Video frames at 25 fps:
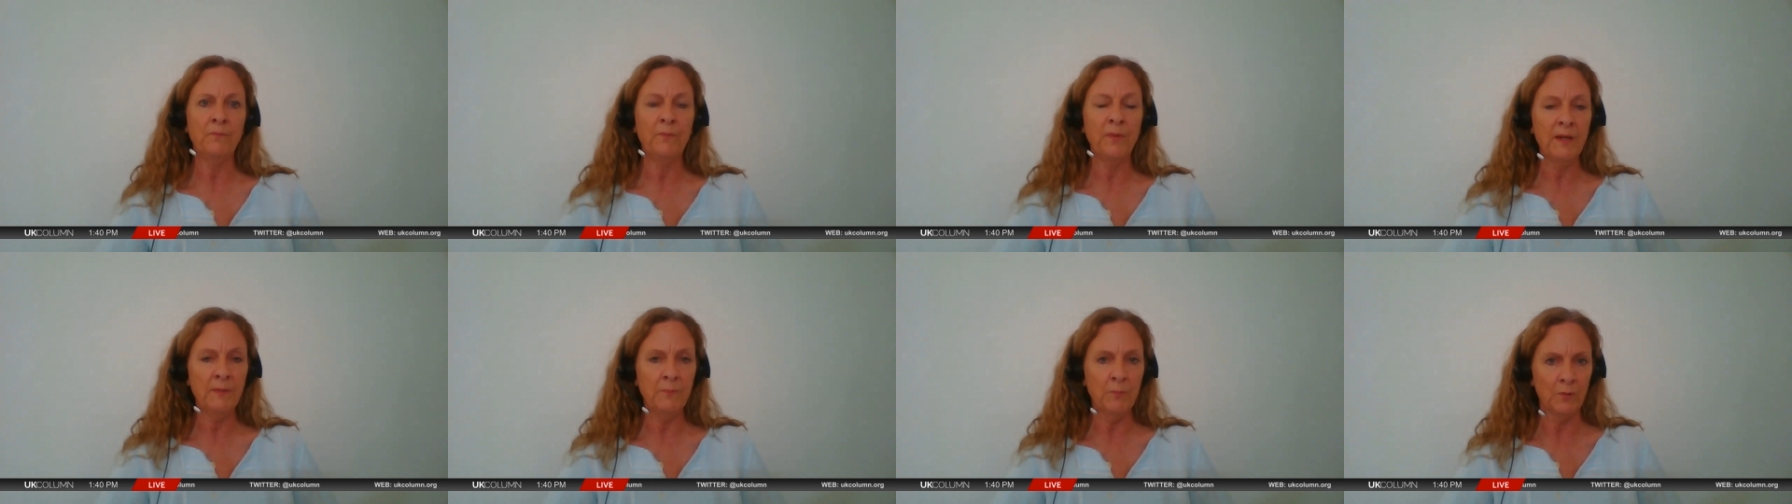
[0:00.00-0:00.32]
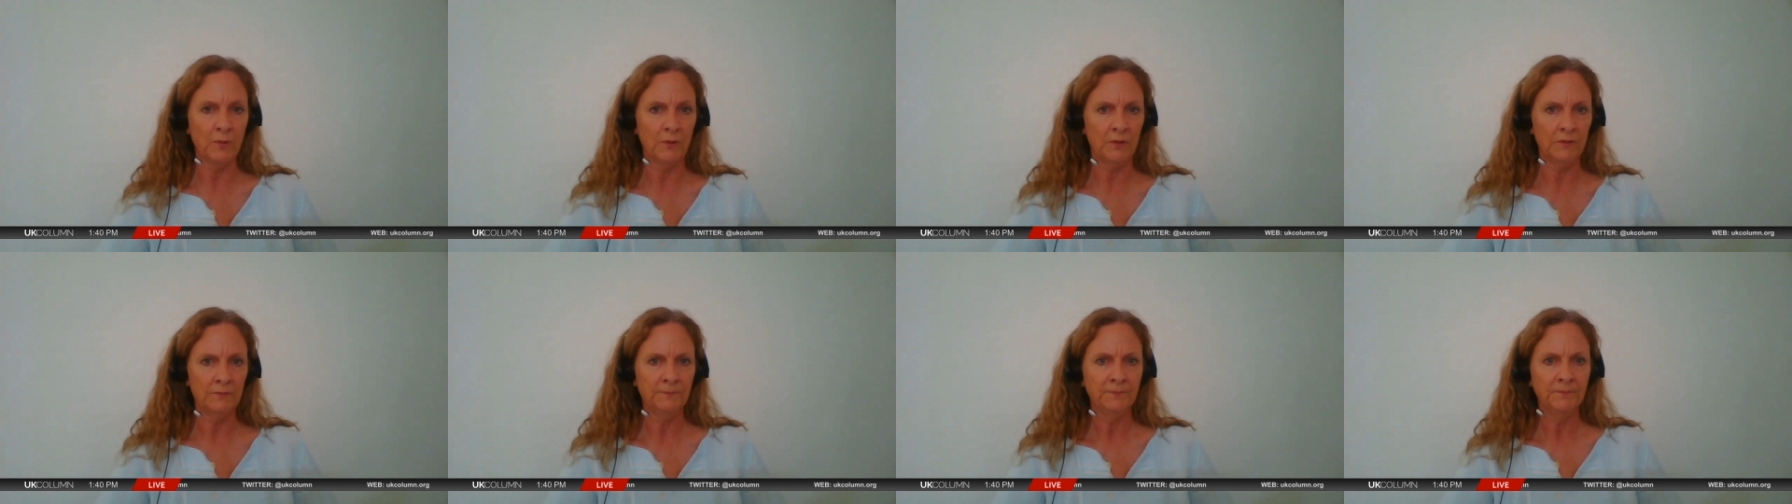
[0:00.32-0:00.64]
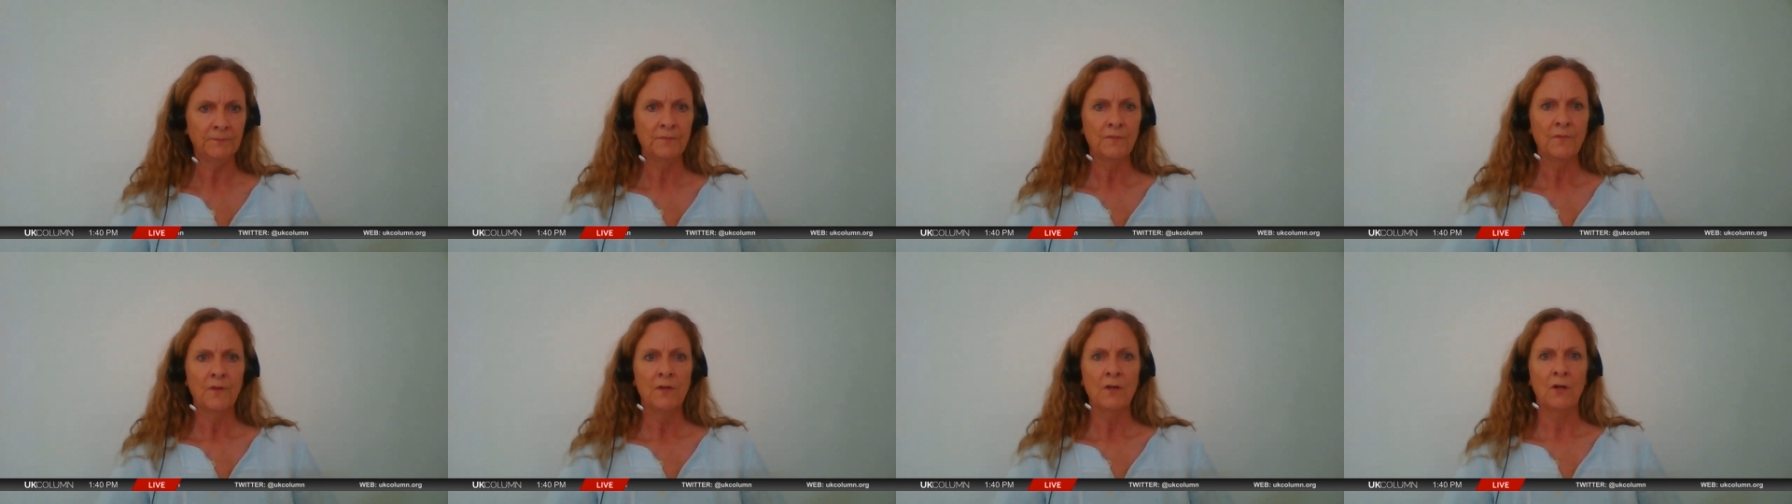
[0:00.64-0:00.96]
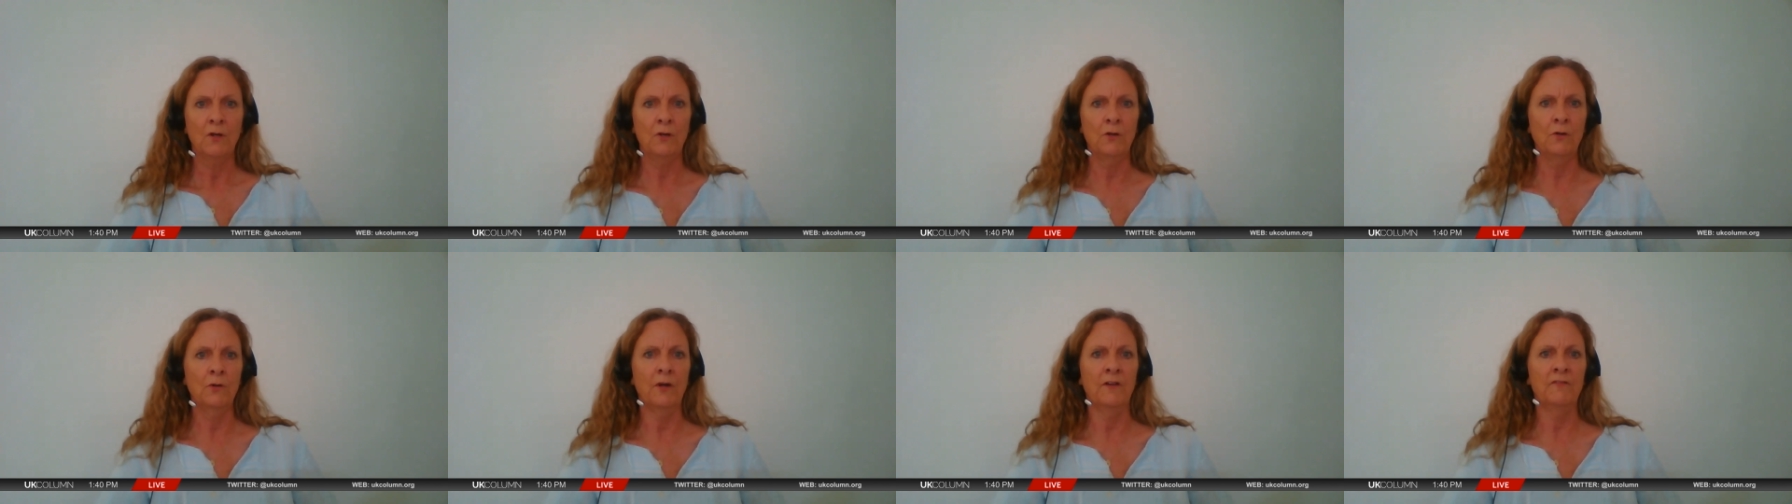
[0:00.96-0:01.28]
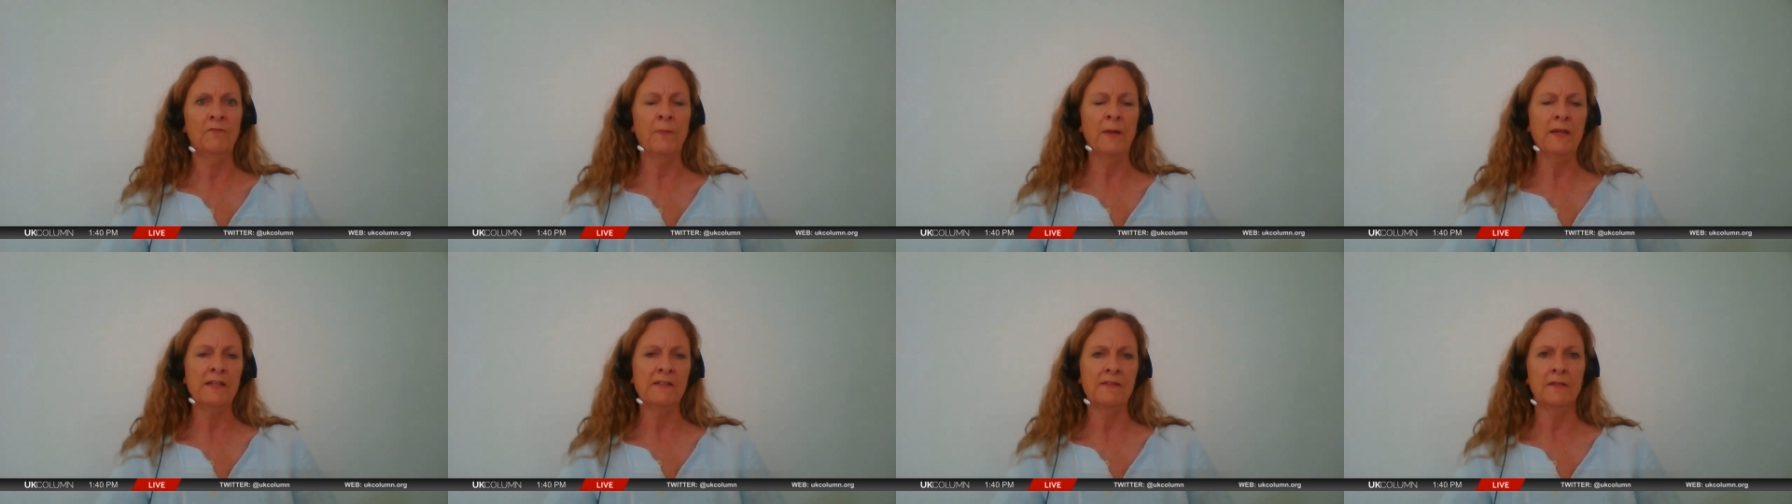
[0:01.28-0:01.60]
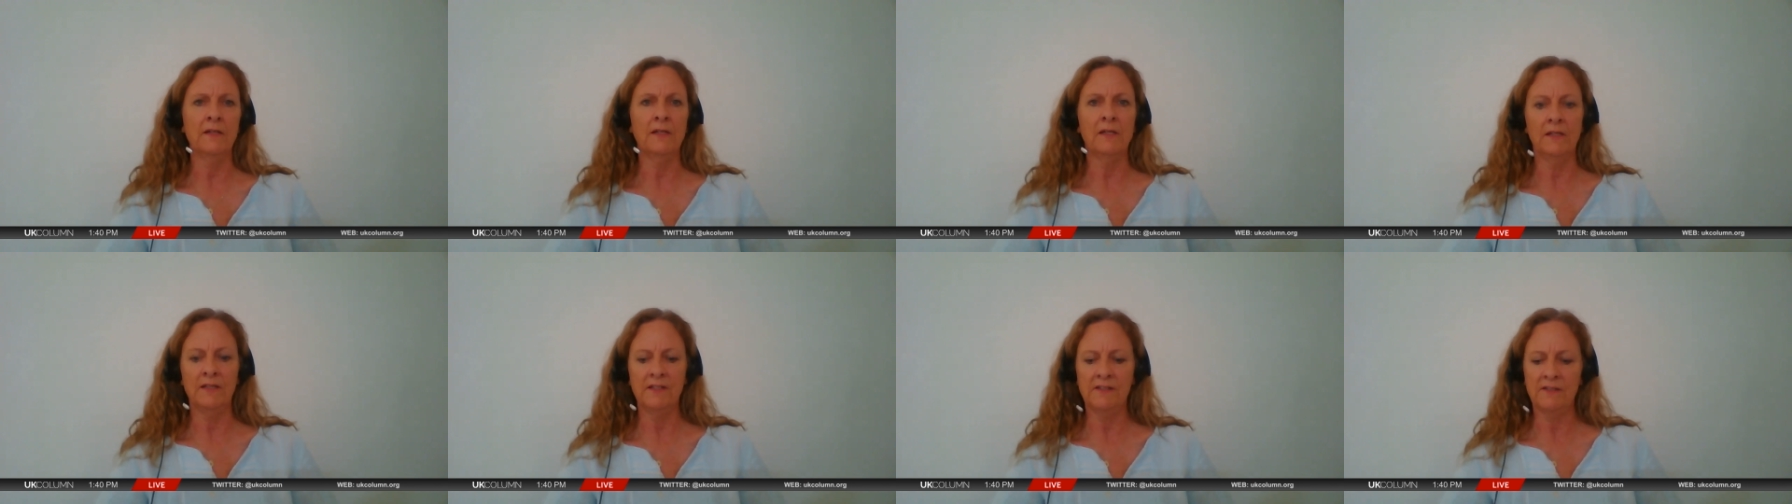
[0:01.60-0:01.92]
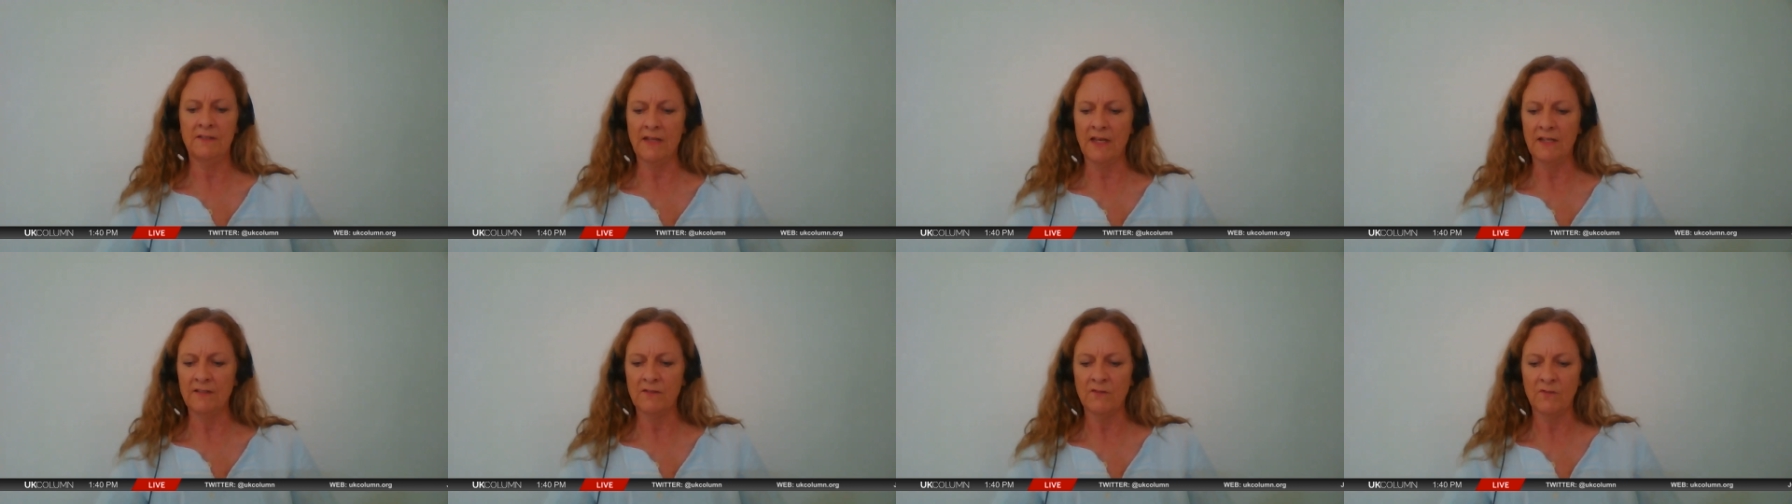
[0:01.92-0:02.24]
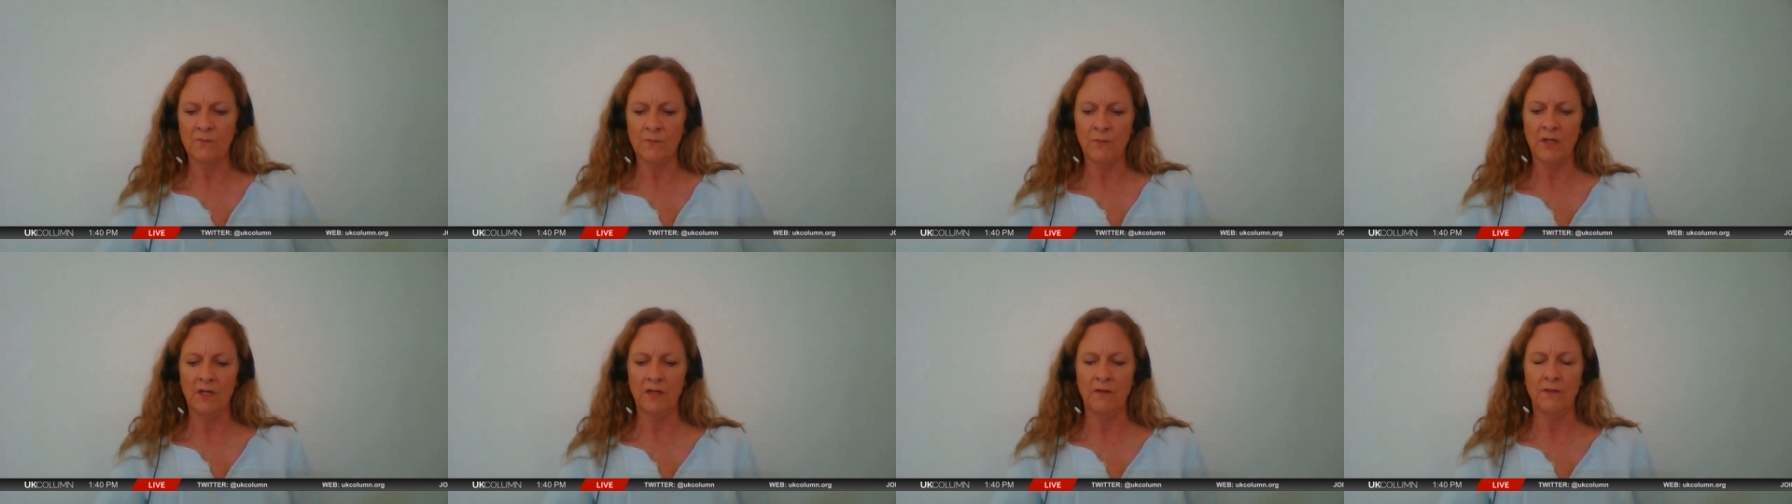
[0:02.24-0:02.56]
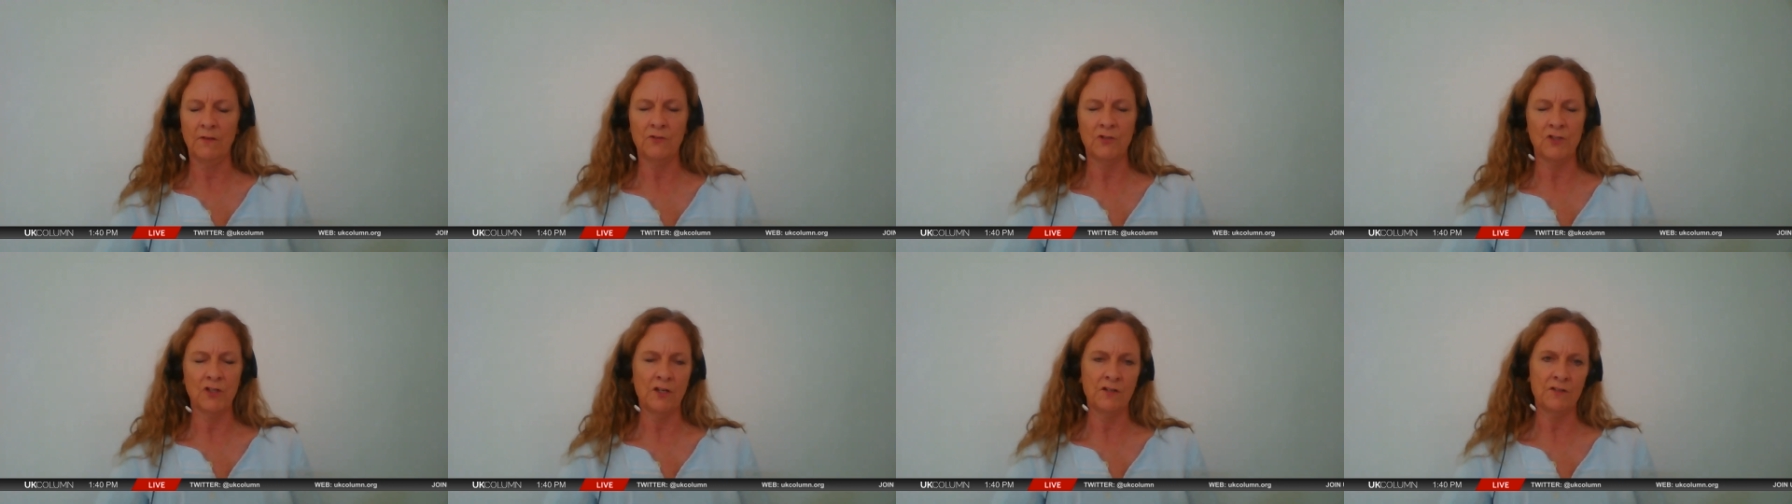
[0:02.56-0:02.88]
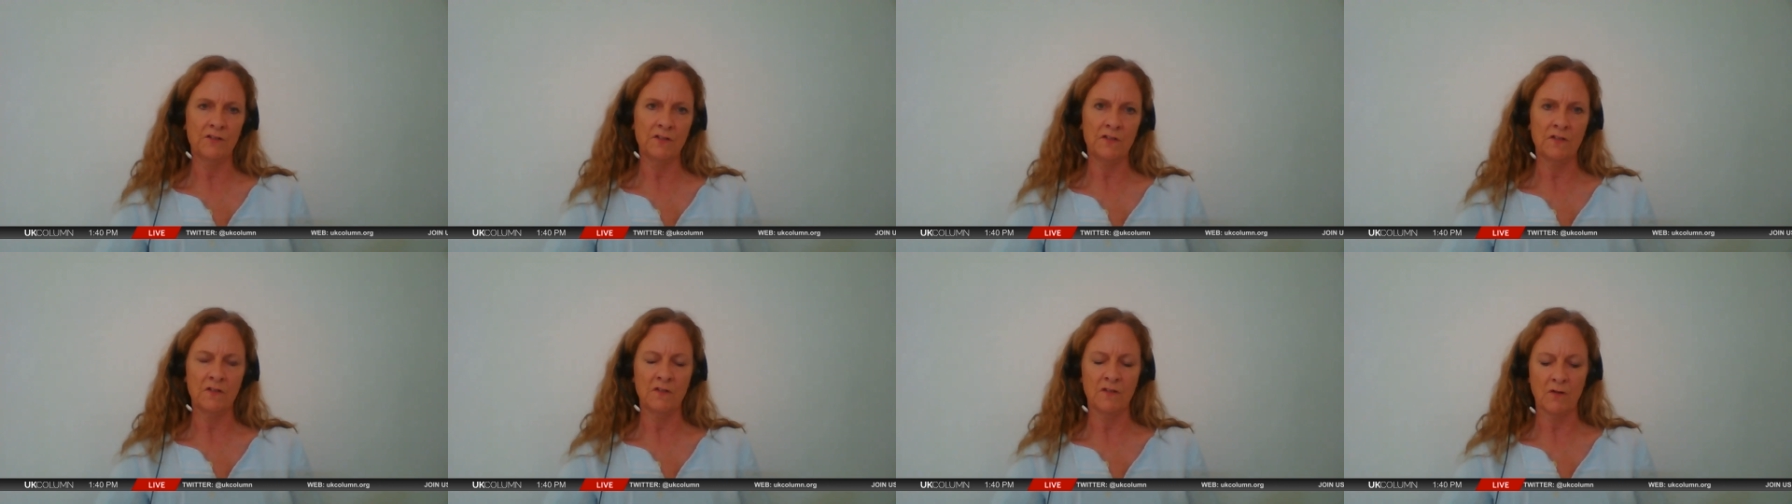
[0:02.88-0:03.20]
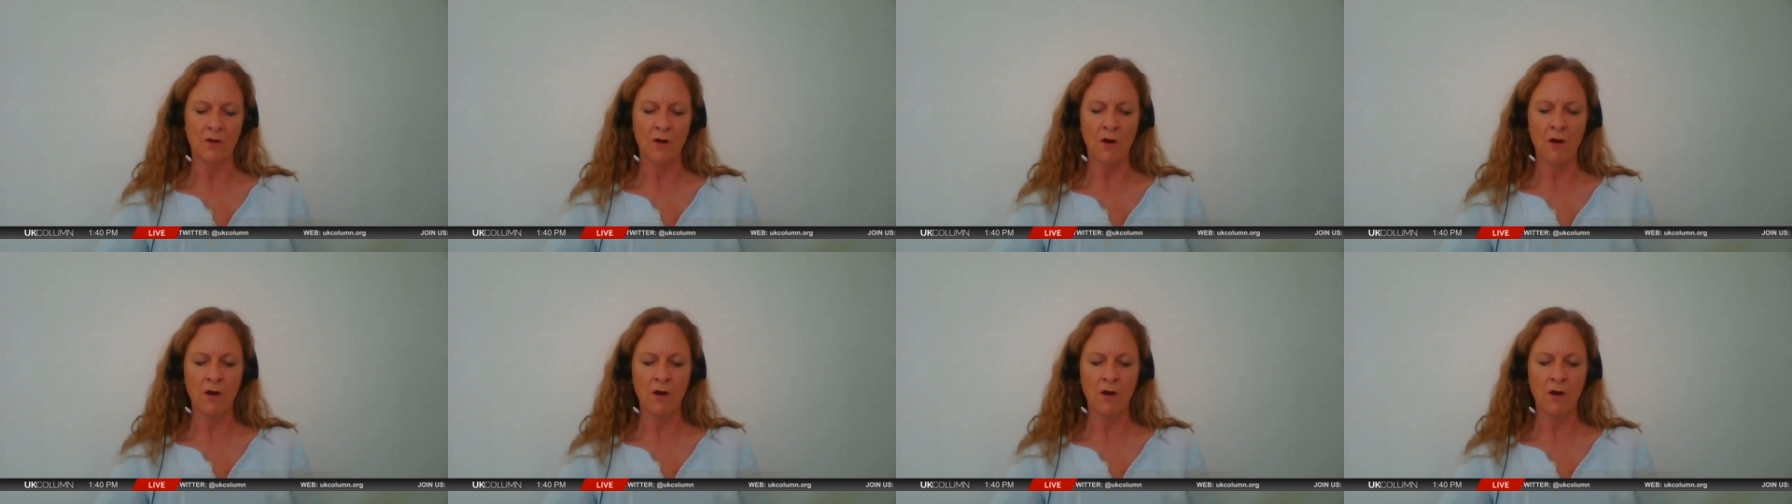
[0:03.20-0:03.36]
people who have basically said to me the chances